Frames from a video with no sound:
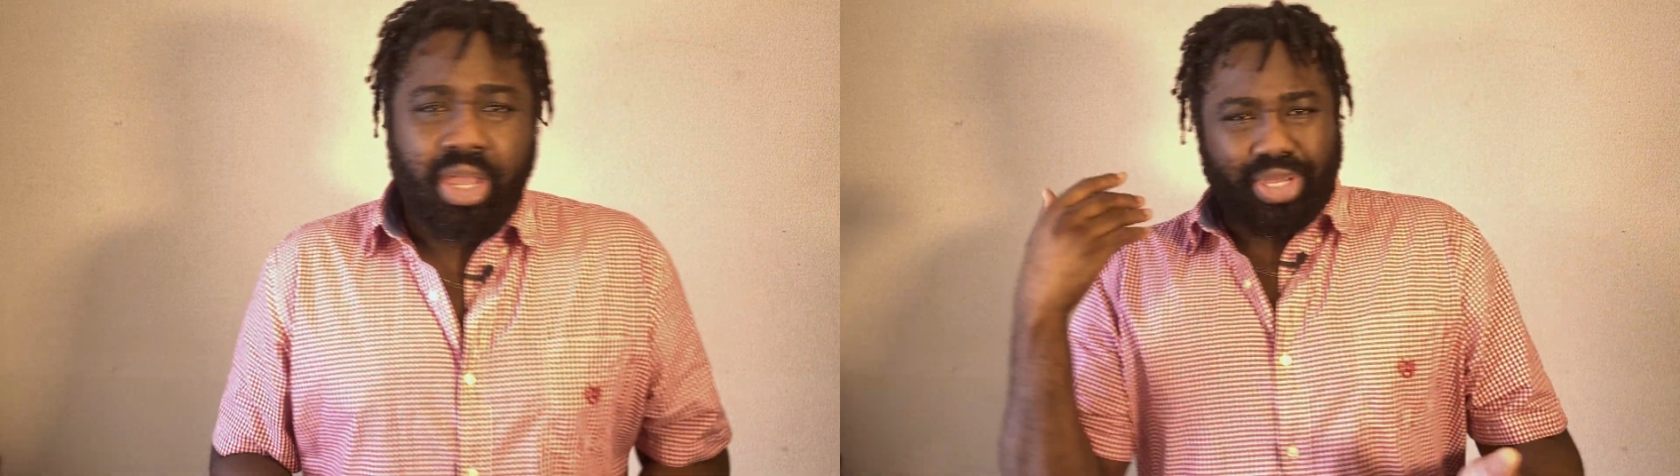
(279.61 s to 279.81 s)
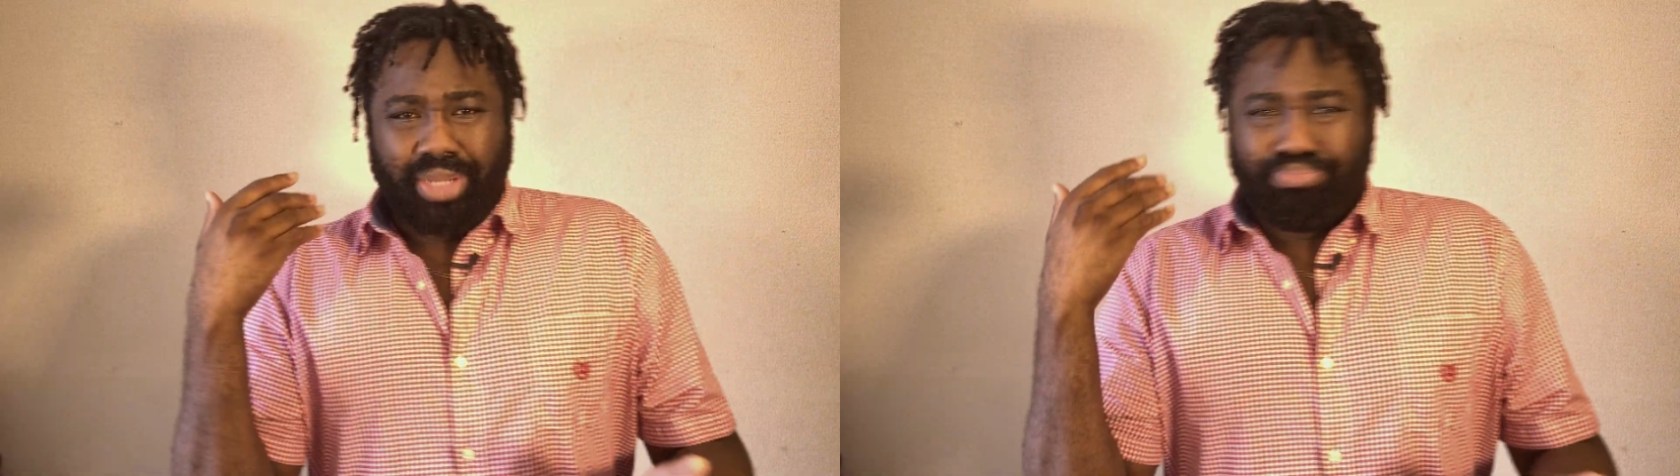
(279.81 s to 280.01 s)

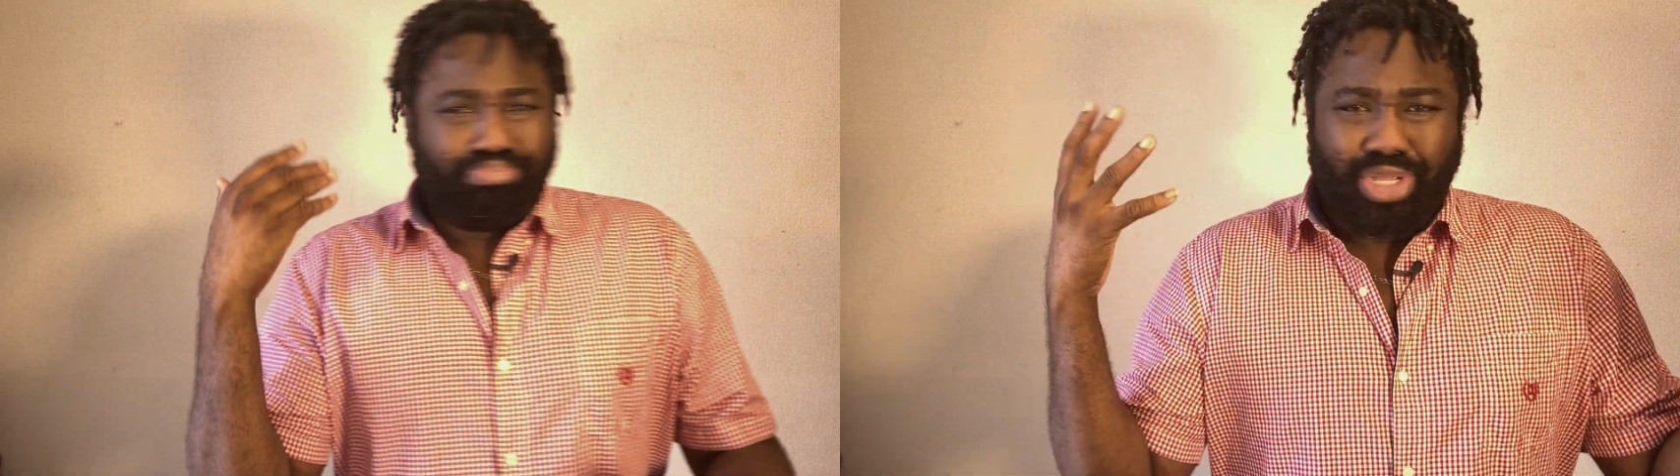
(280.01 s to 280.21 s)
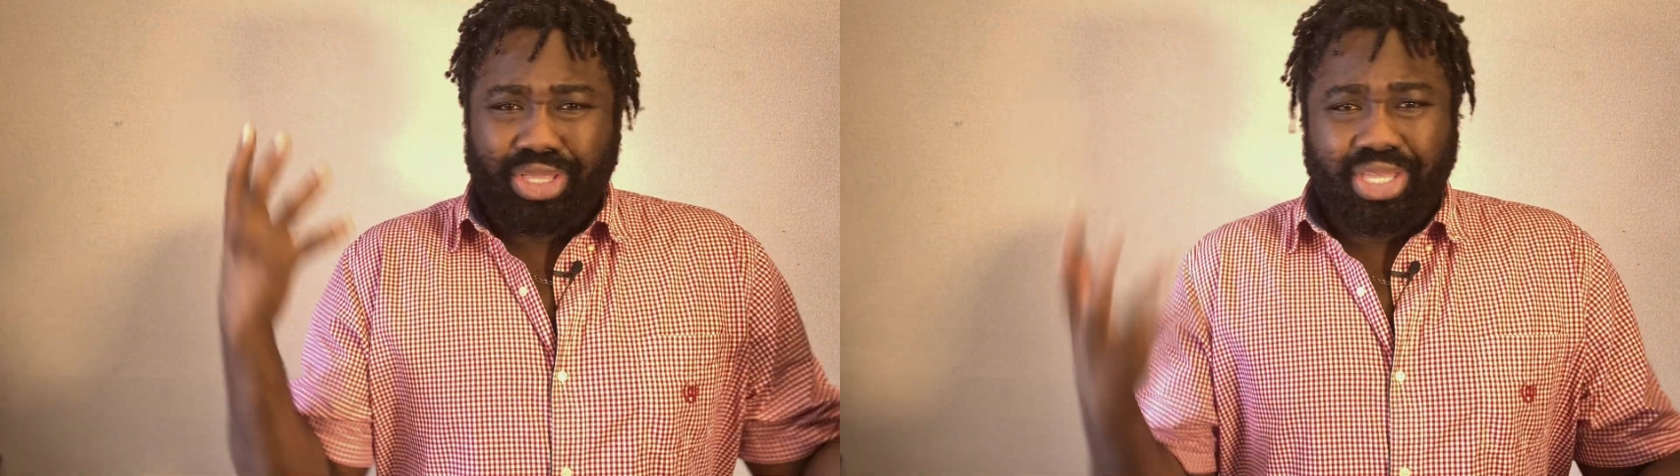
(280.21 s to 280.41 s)
Do
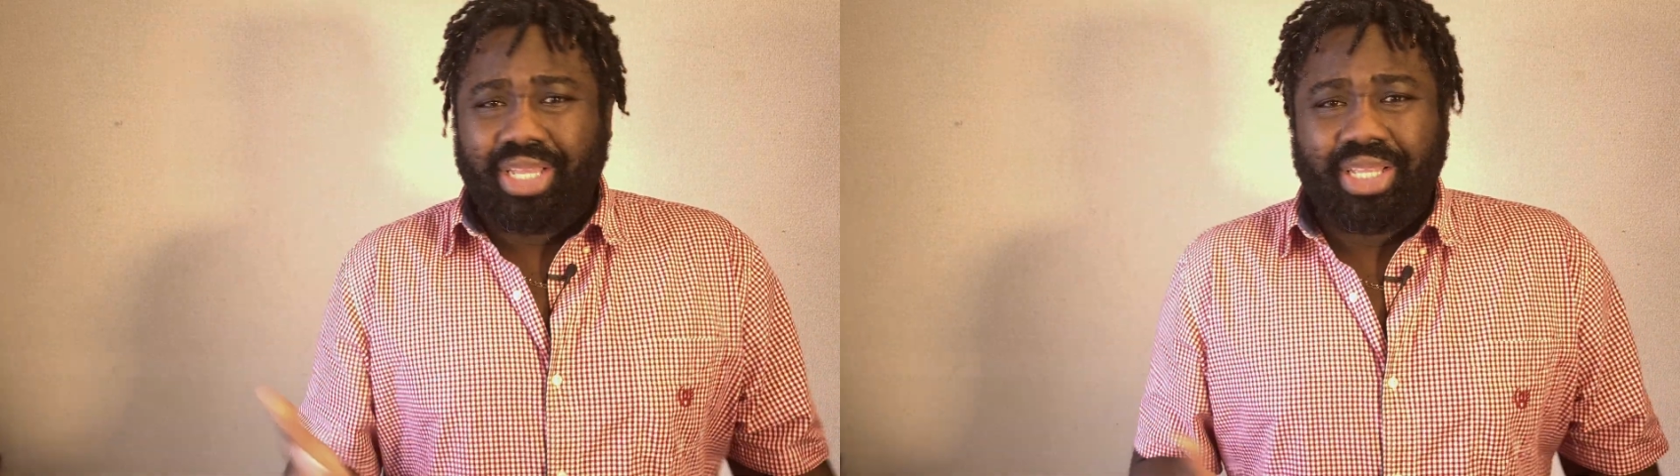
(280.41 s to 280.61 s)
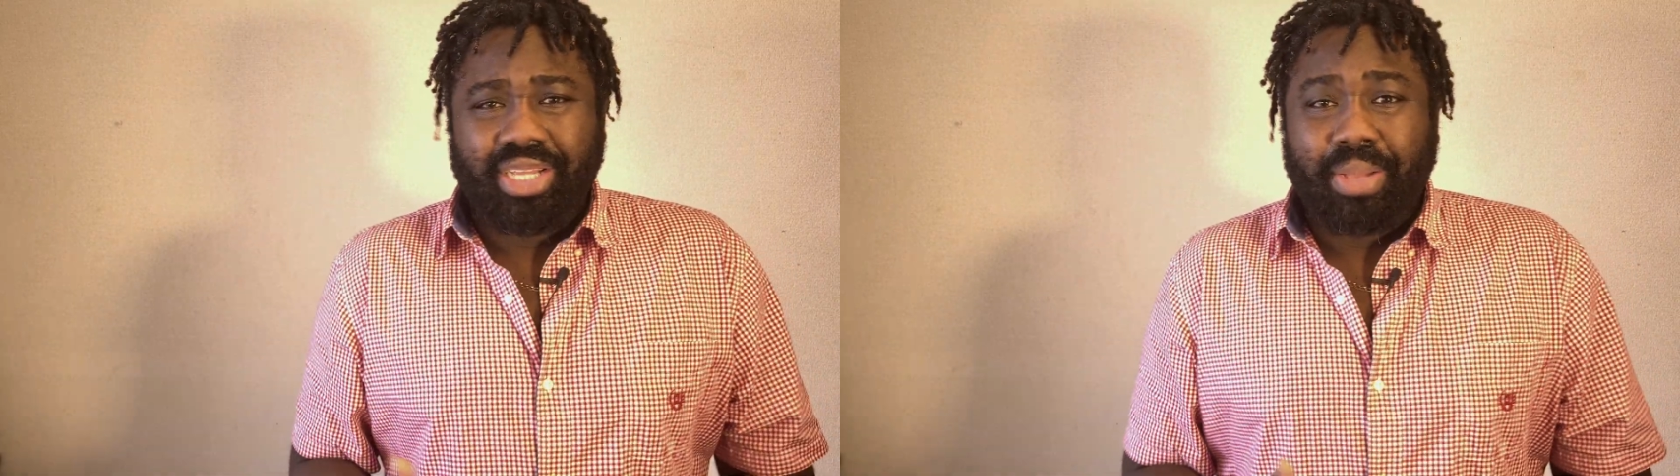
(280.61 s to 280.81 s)
you
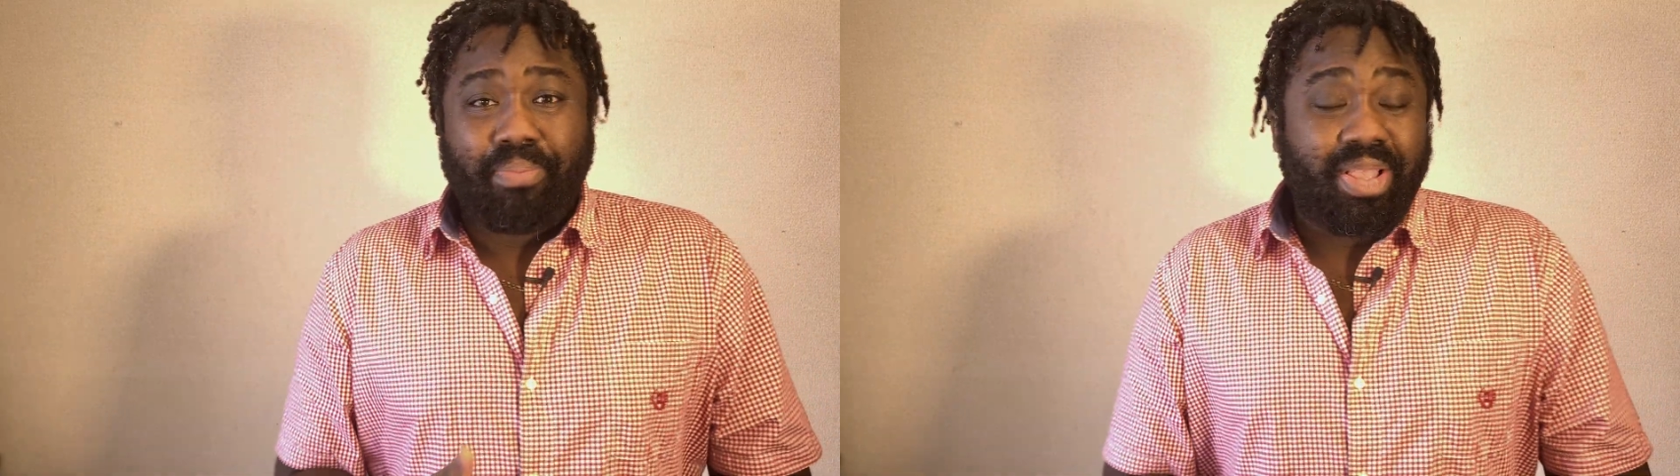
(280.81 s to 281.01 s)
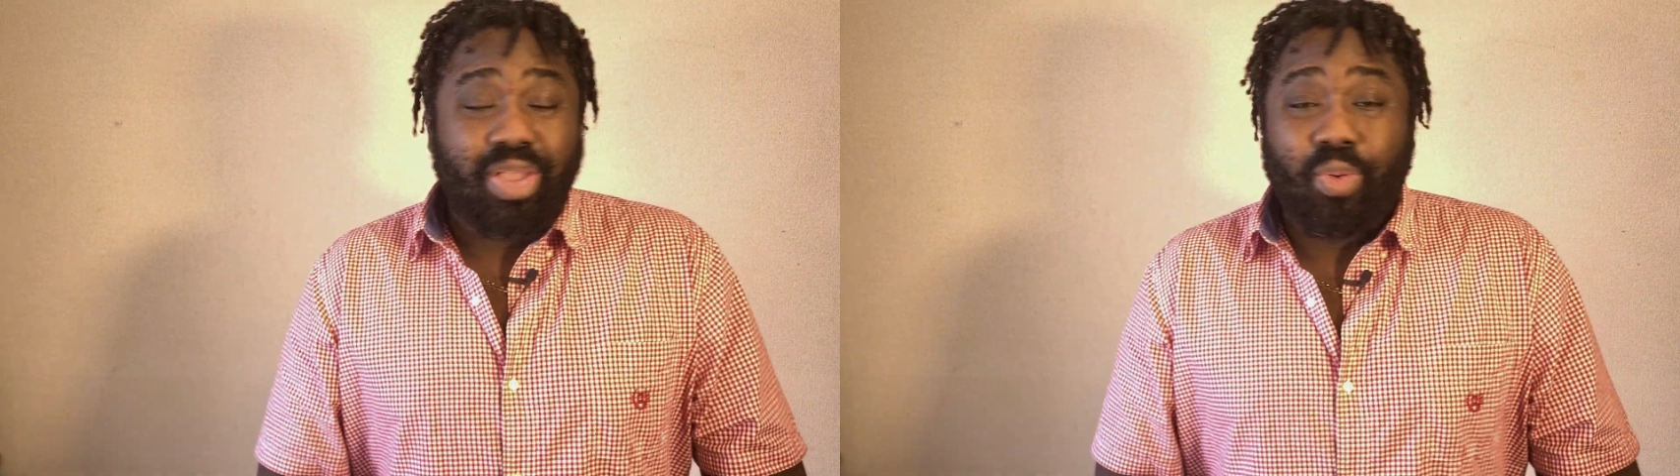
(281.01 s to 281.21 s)
think there's a
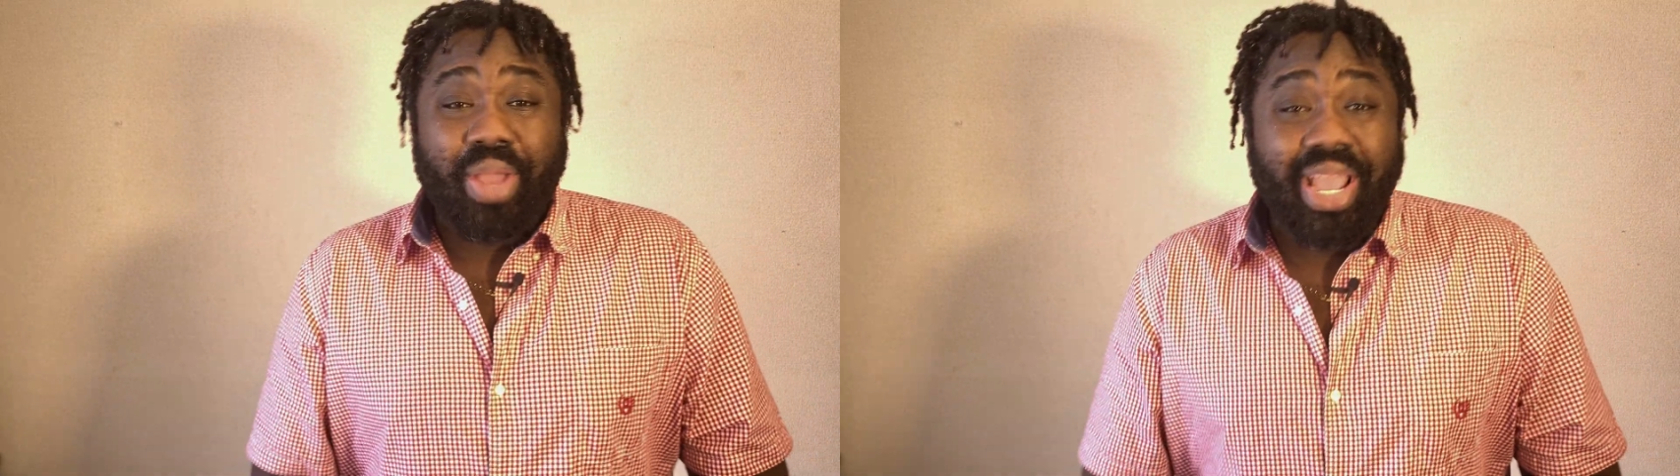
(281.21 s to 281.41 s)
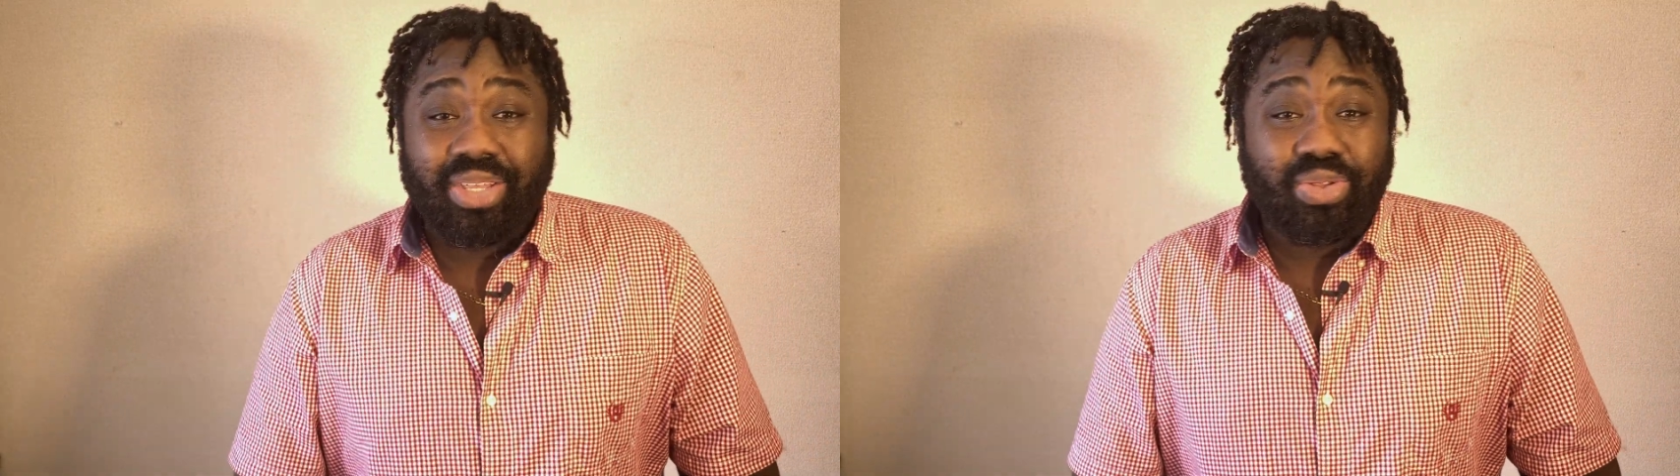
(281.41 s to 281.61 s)
better
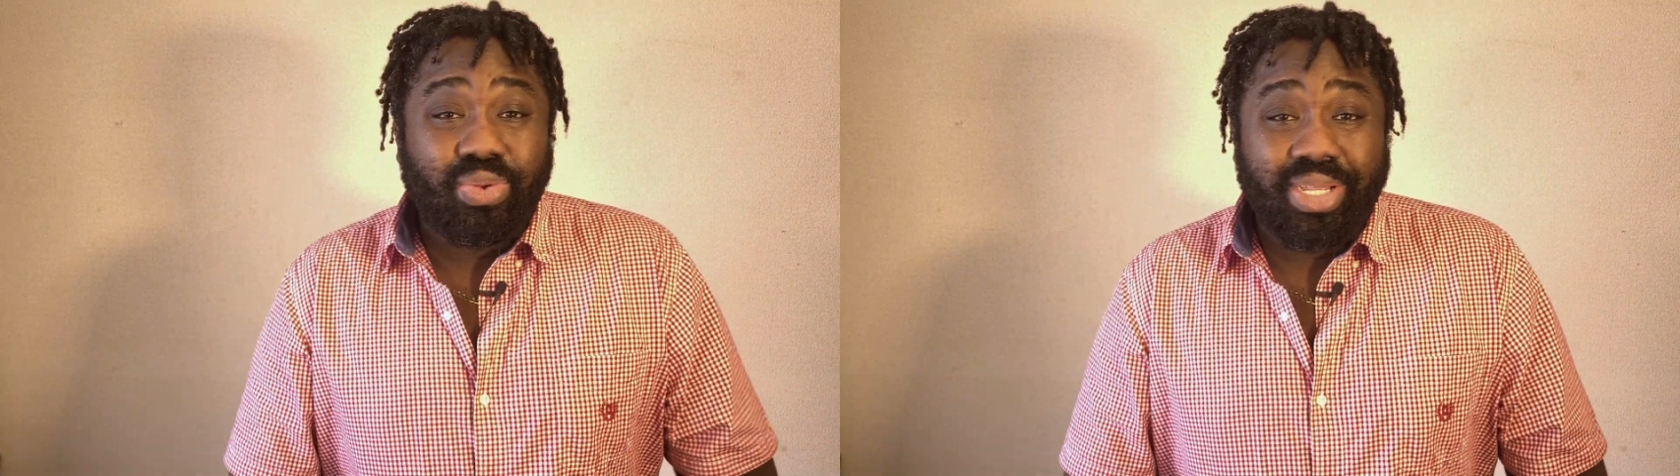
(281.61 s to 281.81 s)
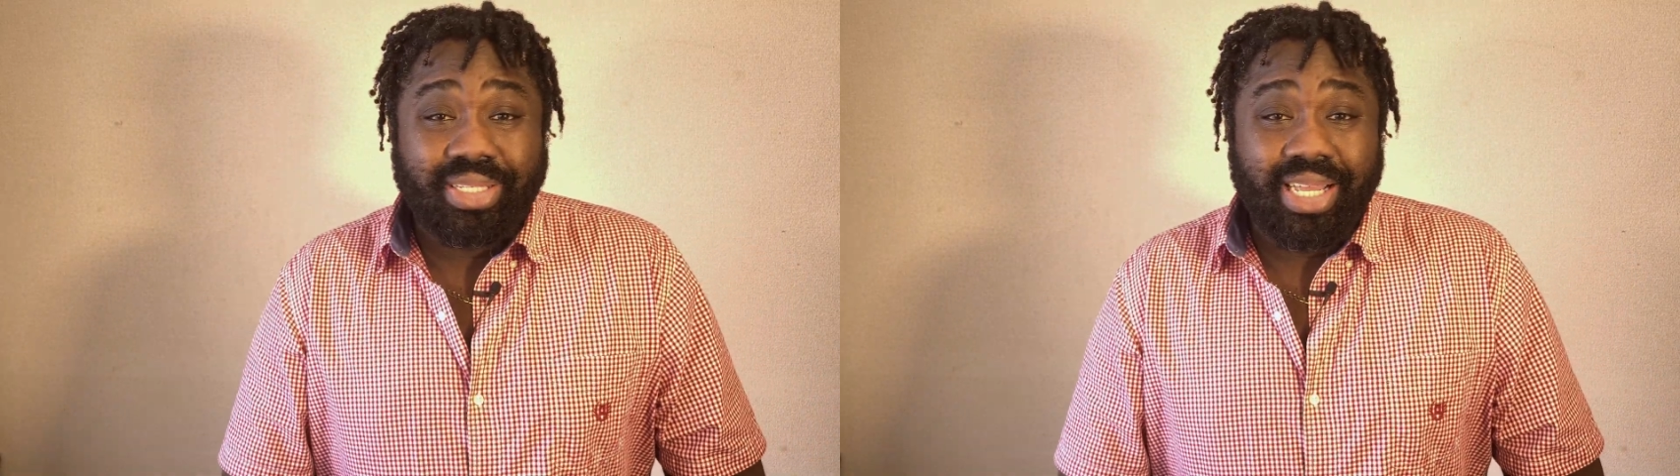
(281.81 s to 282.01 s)
way to do
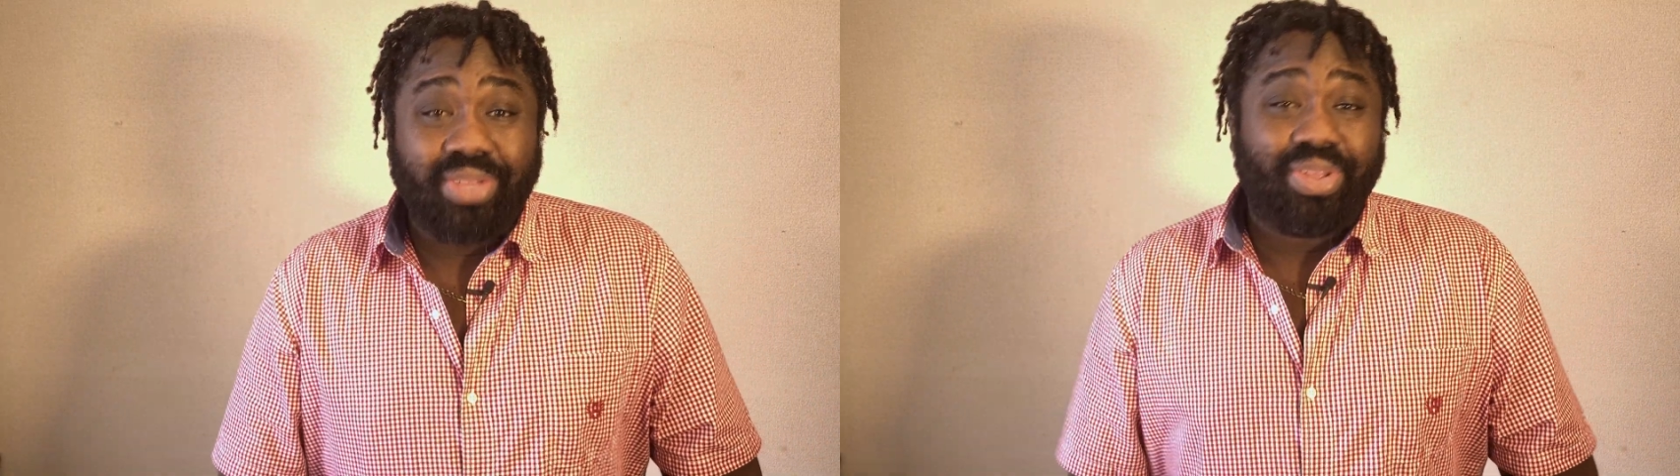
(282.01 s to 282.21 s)
this thing?